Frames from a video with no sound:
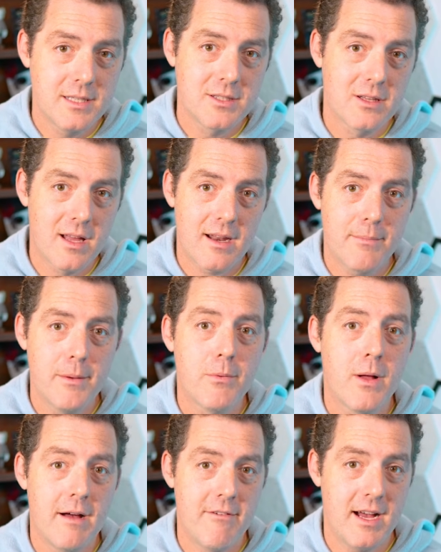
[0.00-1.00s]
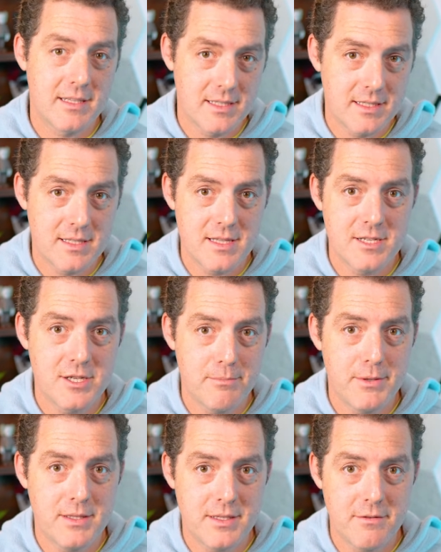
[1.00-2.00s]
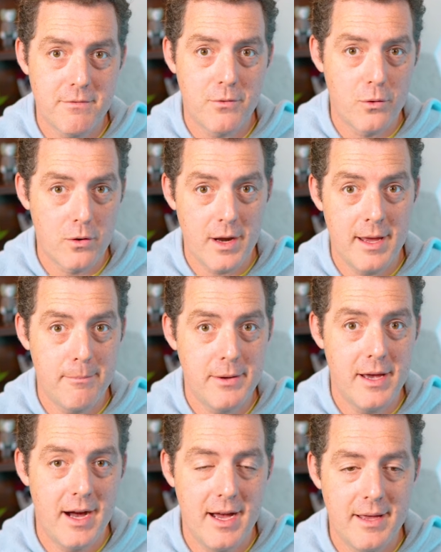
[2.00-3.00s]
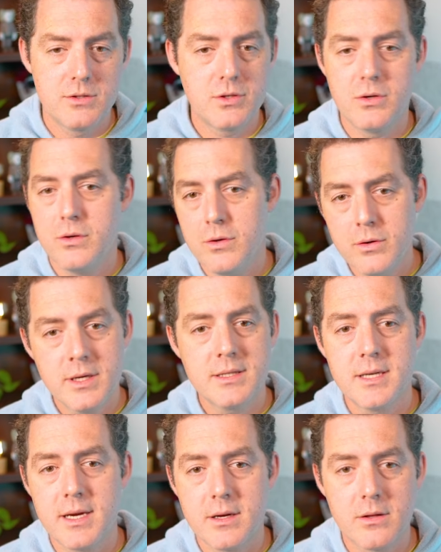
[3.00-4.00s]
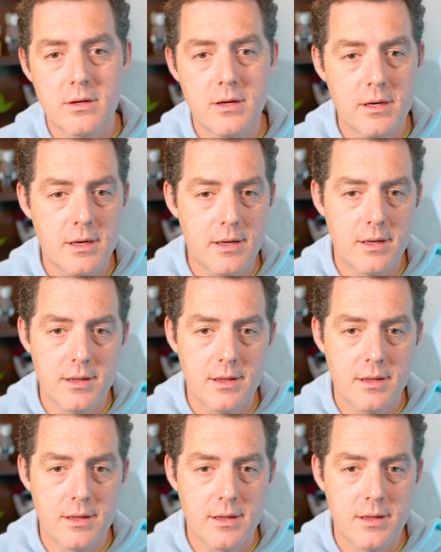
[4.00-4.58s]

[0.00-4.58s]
since a lot of people have access to the G P T four A P I. So you can take a look.